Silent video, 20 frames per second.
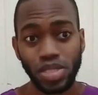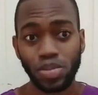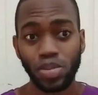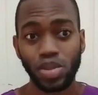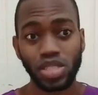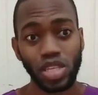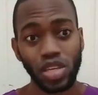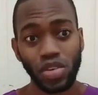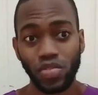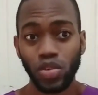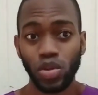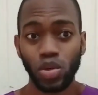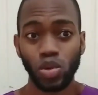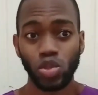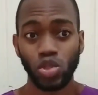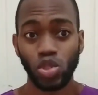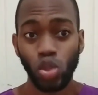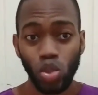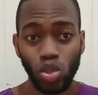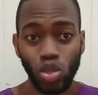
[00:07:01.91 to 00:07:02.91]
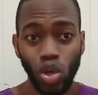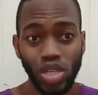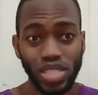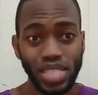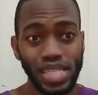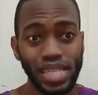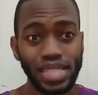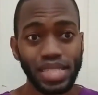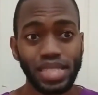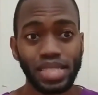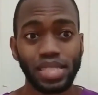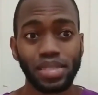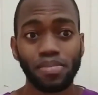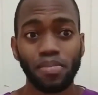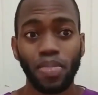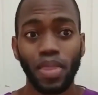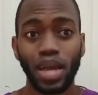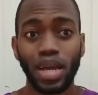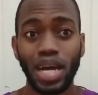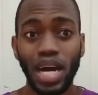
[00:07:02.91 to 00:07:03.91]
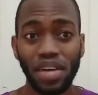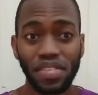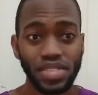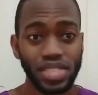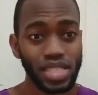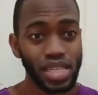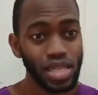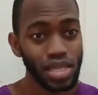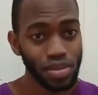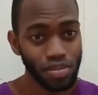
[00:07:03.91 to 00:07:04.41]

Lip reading: but if you do notice a cavity,